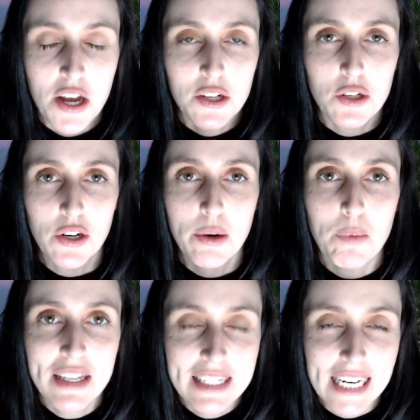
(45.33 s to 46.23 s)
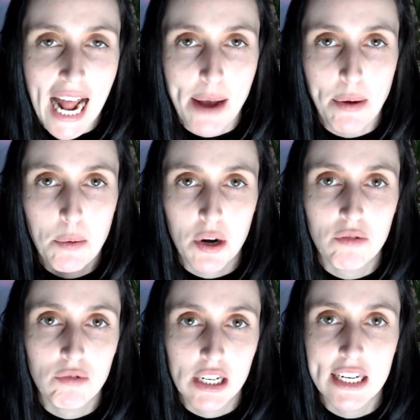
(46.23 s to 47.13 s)
So, with today, we want
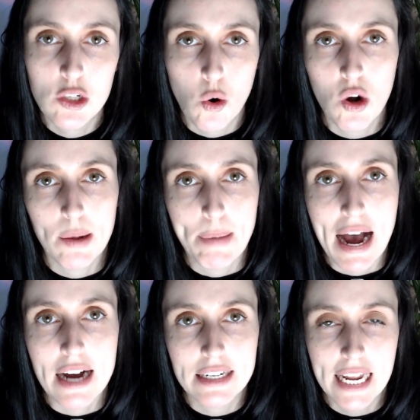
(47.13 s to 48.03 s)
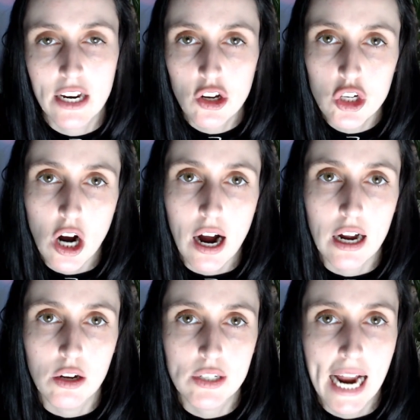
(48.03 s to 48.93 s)
to really talk about inner
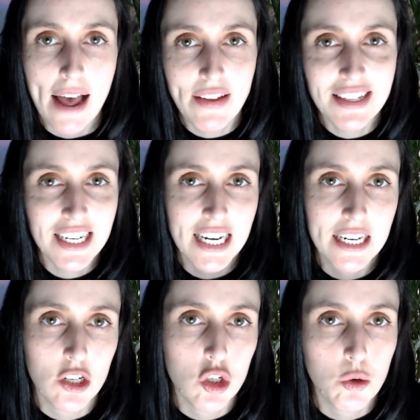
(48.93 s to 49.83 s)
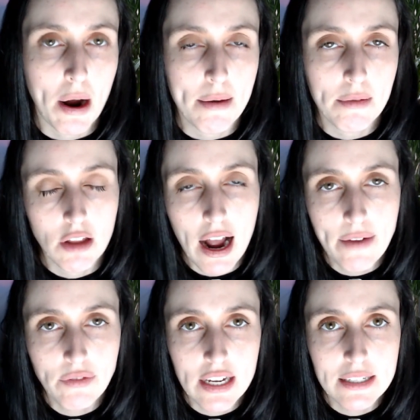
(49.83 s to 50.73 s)
child, how that's connected to our
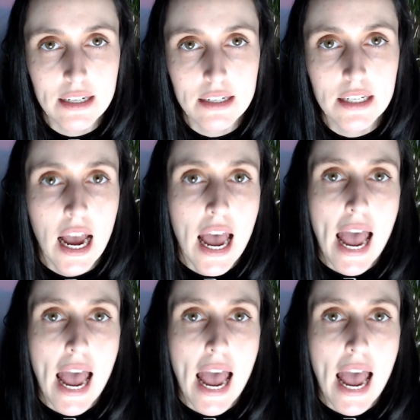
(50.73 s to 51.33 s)
life lessons,